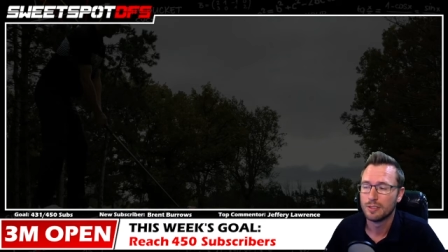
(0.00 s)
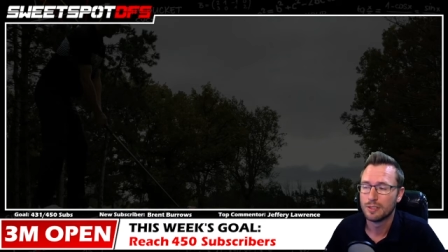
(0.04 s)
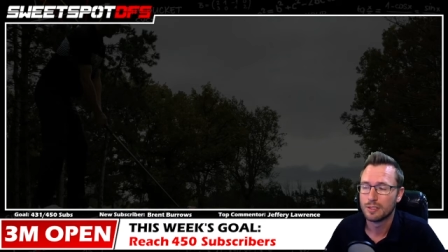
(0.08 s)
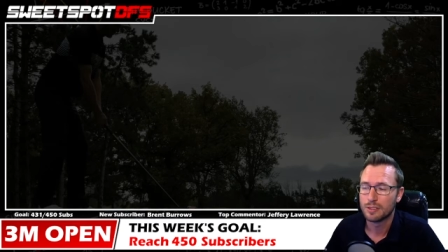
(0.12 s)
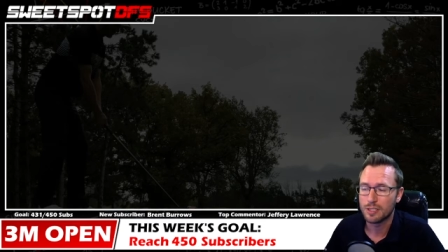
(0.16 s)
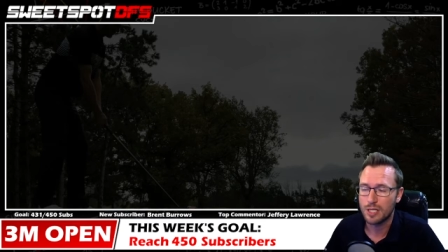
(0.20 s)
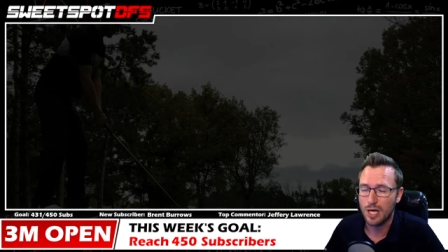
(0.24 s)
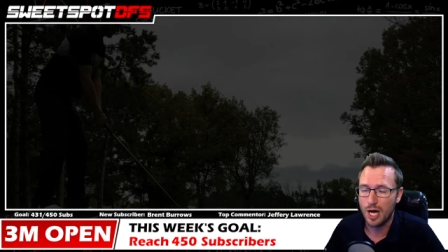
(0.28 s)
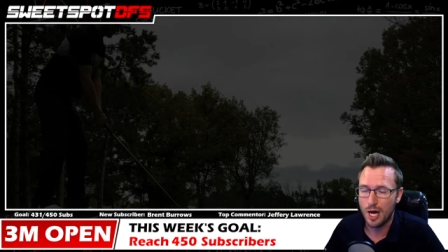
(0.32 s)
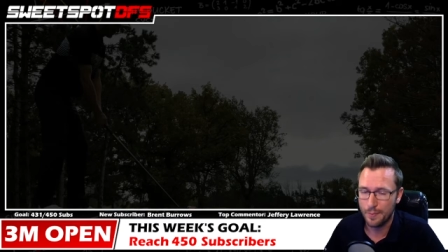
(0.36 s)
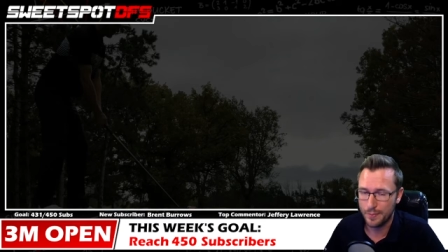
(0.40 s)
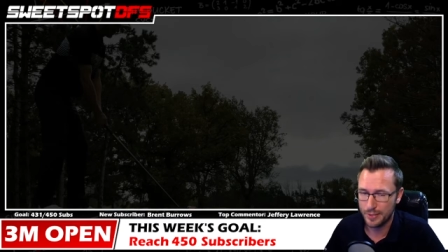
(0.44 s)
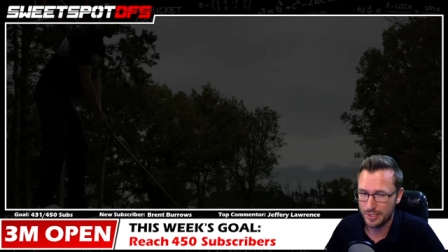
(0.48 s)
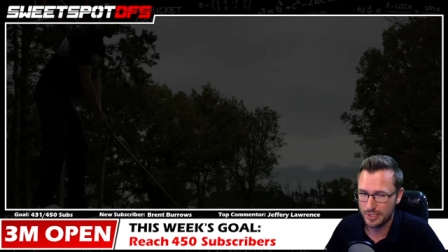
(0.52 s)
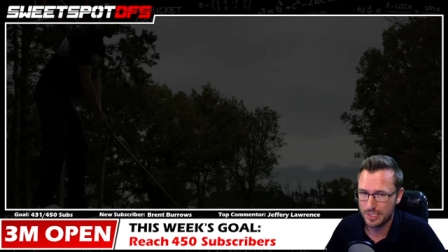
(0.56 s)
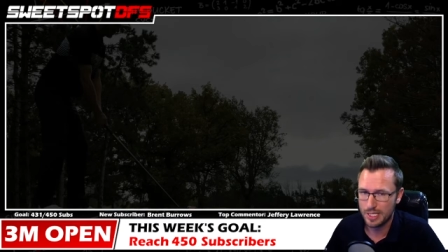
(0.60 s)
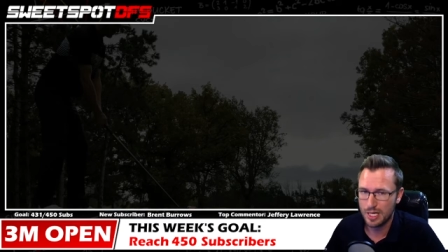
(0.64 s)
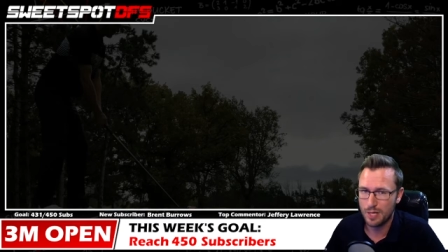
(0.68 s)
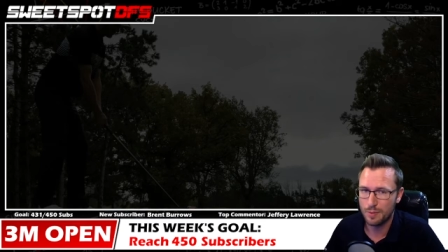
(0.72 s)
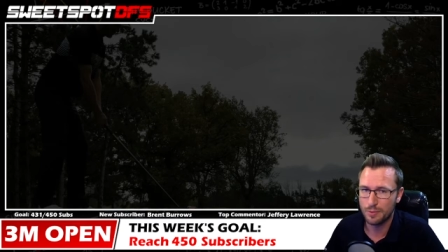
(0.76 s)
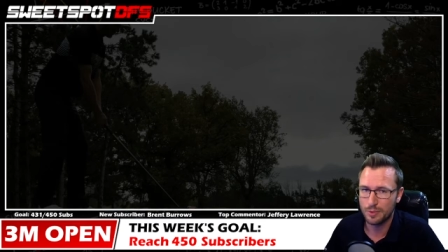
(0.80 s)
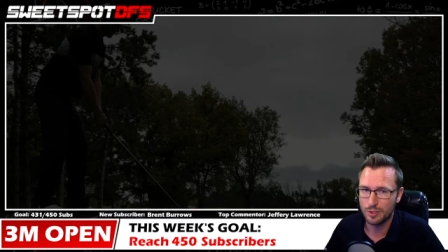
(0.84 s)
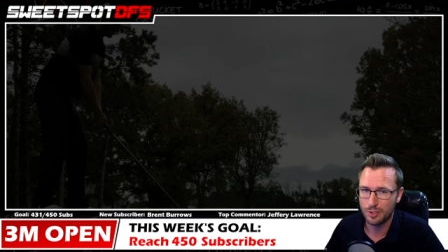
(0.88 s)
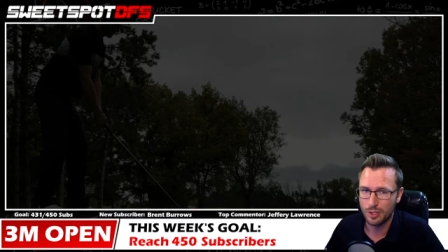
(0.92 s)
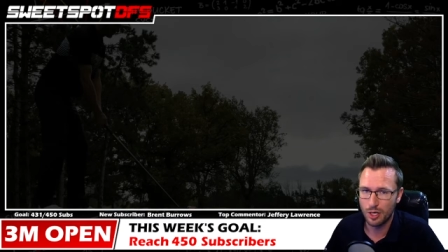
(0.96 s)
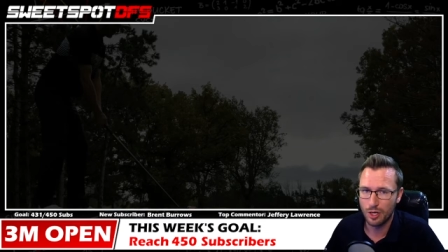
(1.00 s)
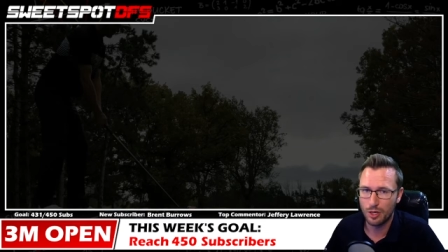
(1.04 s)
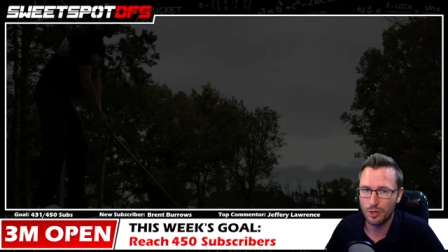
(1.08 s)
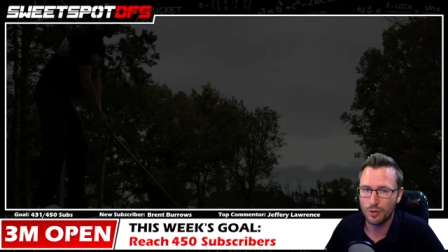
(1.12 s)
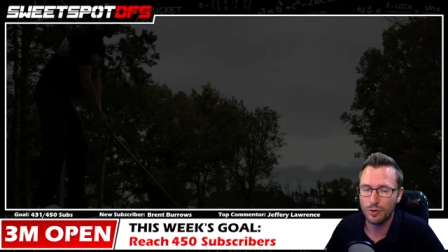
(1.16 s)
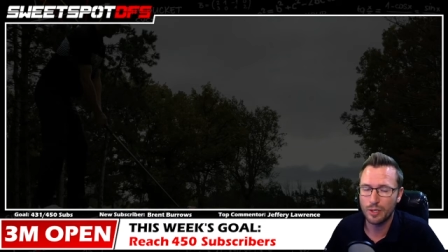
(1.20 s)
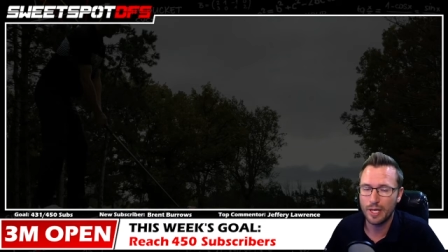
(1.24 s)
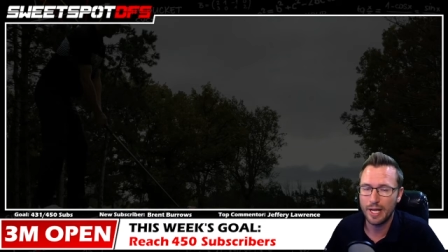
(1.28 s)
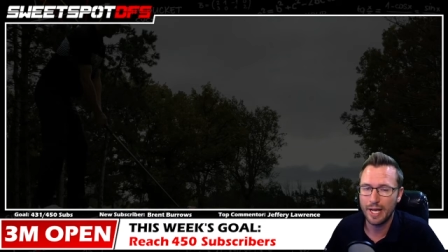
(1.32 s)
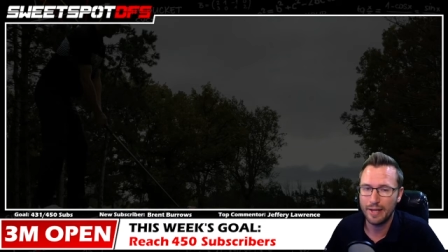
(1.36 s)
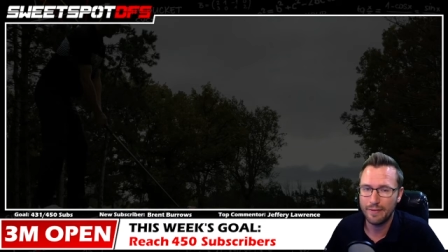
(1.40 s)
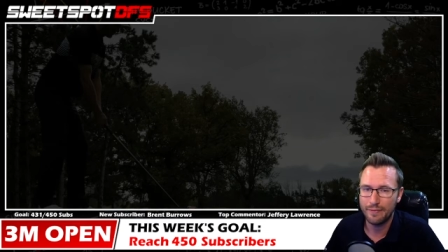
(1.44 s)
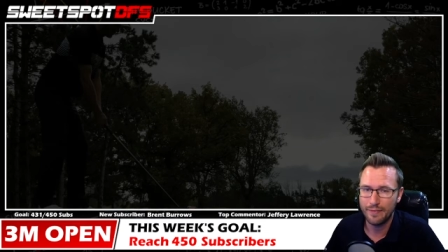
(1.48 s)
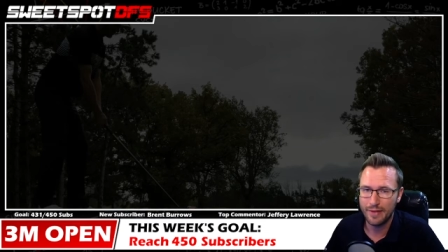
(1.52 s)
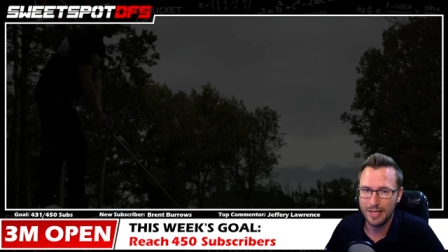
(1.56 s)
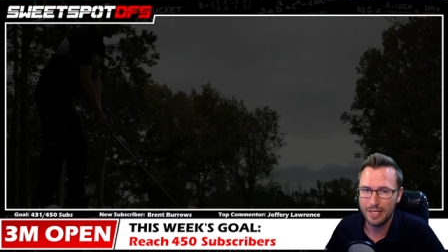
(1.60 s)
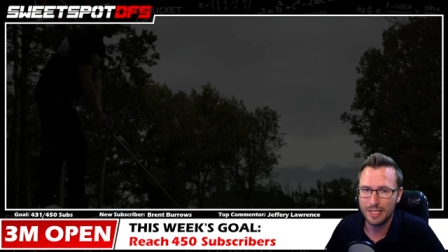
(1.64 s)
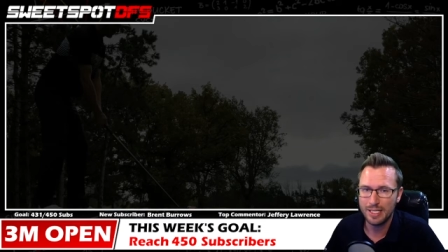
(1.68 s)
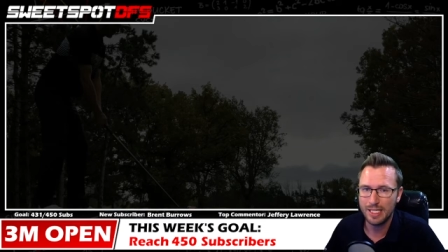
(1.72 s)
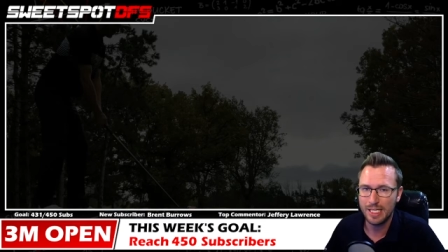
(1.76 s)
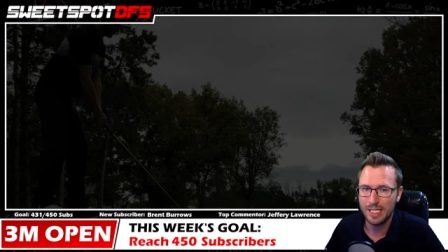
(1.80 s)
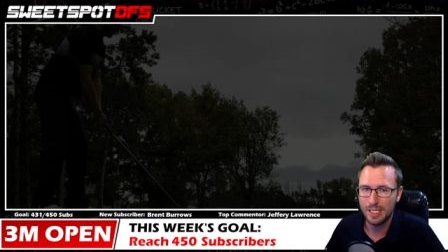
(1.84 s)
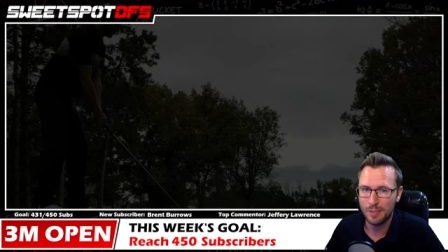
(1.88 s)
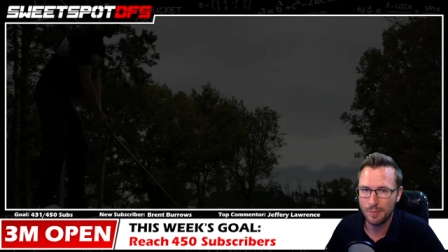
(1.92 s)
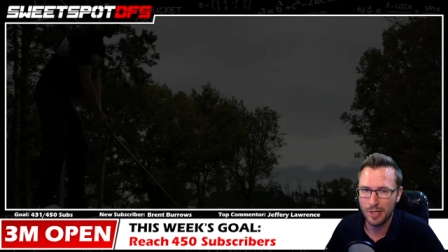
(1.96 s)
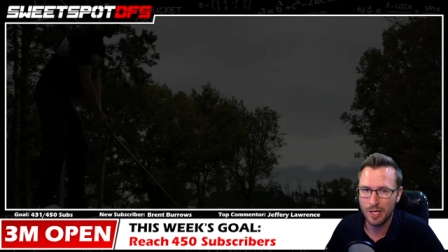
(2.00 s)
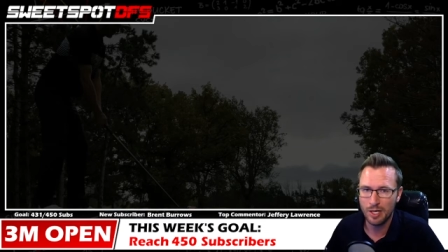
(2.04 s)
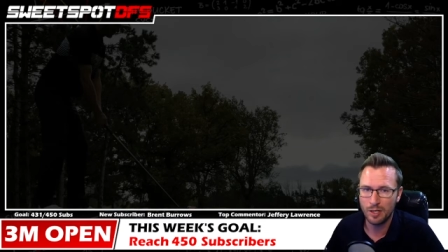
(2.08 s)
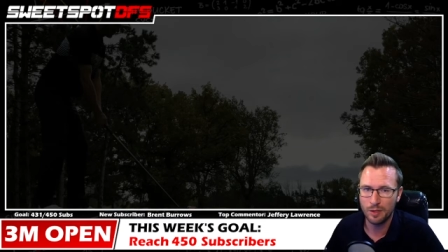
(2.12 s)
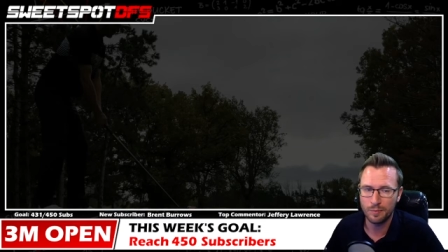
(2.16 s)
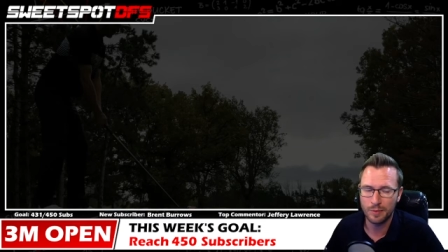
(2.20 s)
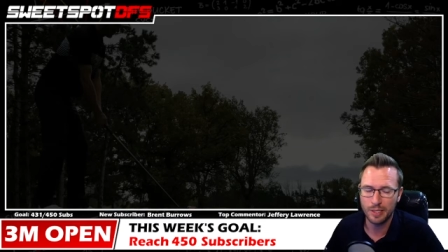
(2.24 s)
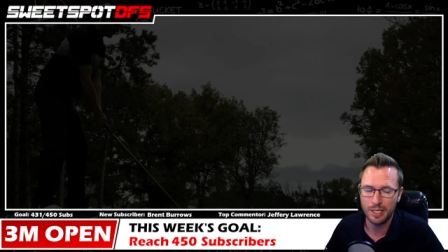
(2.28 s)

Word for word: comment down below, and then email me